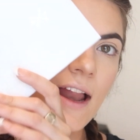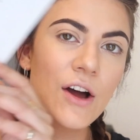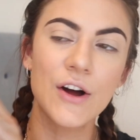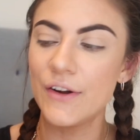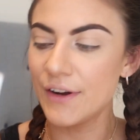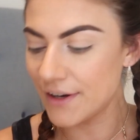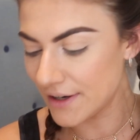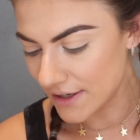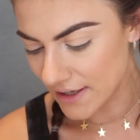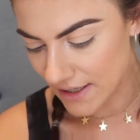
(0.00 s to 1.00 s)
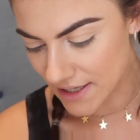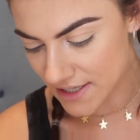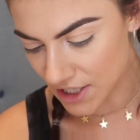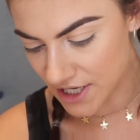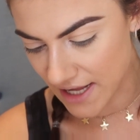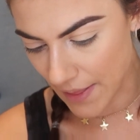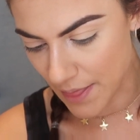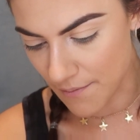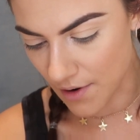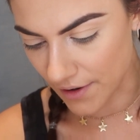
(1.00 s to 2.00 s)
hello. Let's actually get
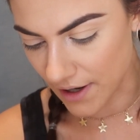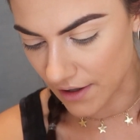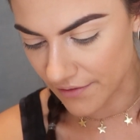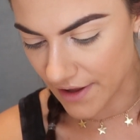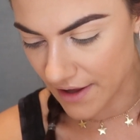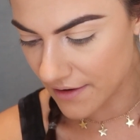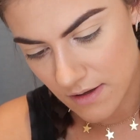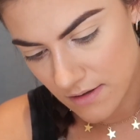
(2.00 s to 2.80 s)
them on out of here.